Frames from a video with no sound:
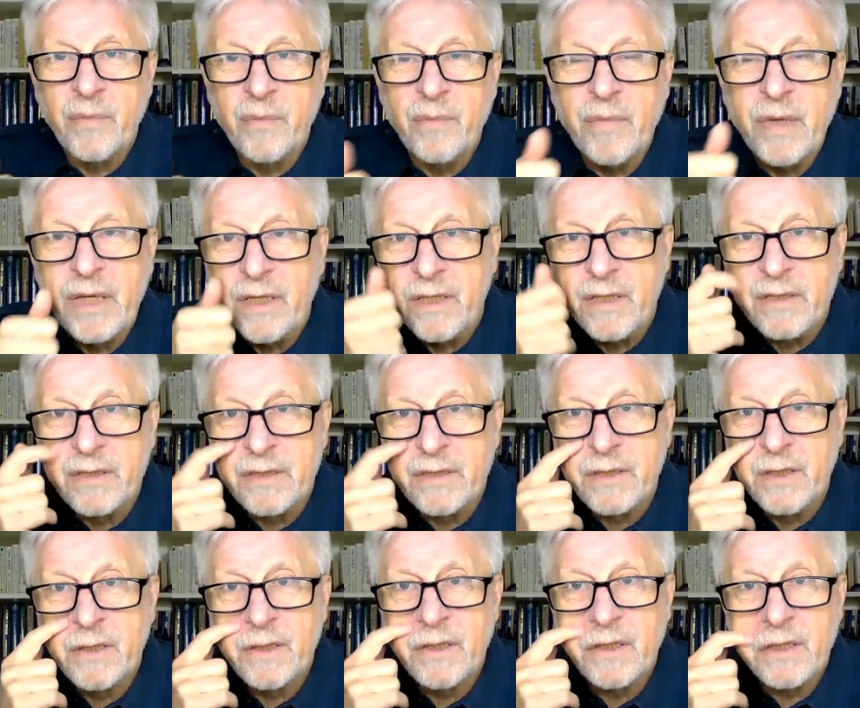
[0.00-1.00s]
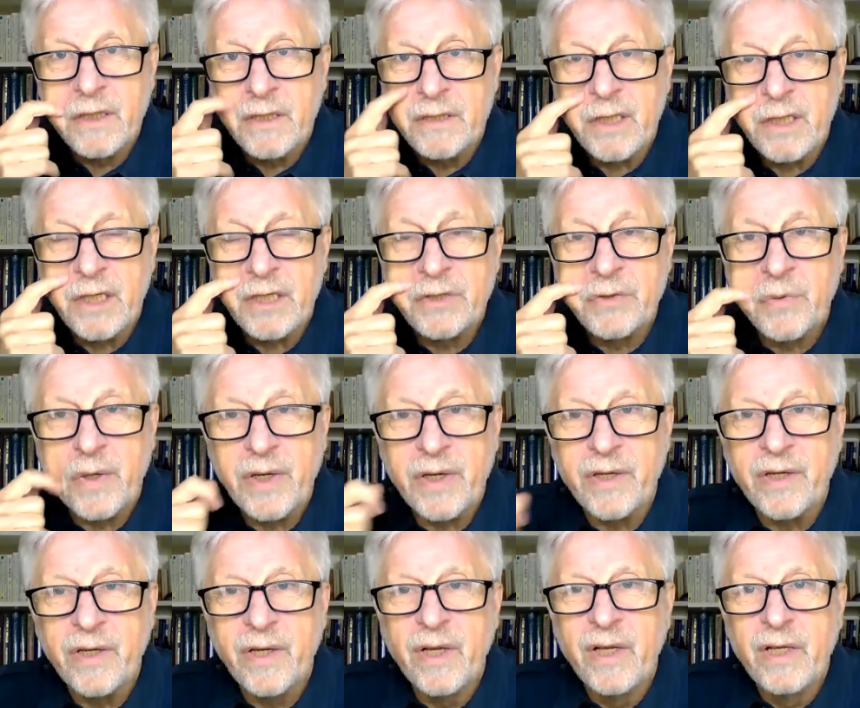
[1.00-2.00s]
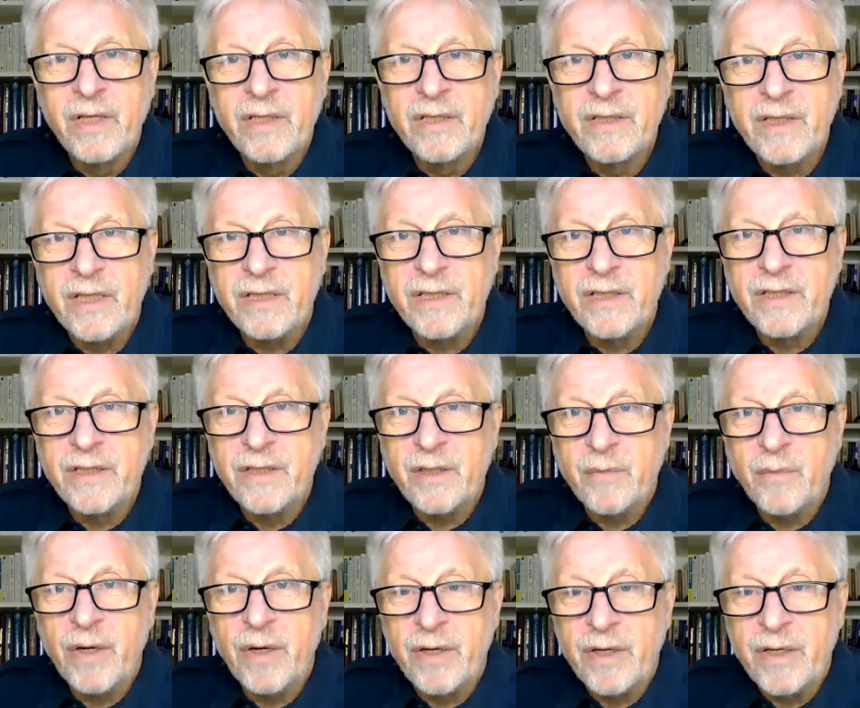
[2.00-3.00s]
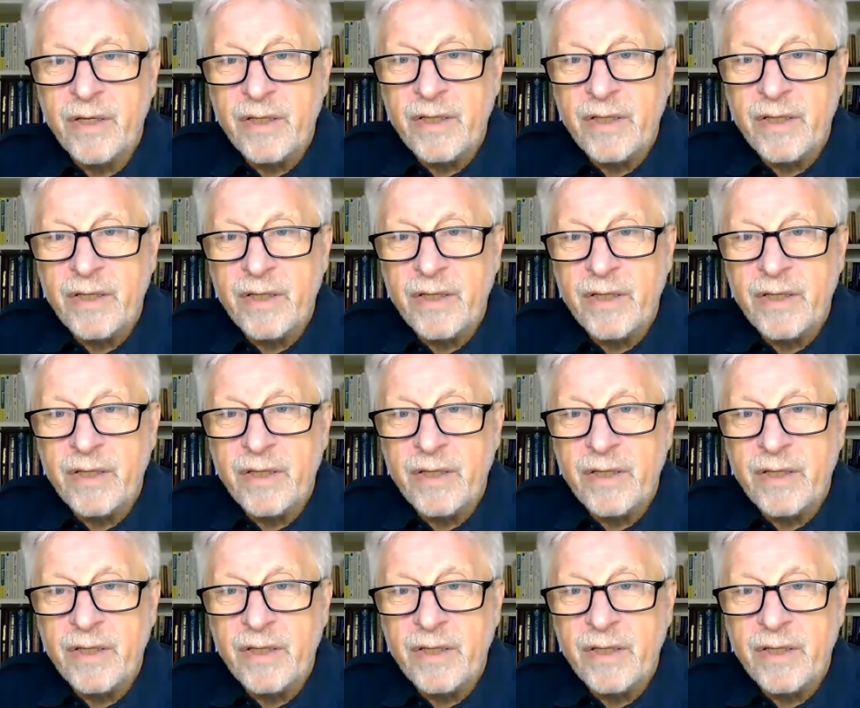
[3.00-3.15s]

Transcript: and switch the meals in such way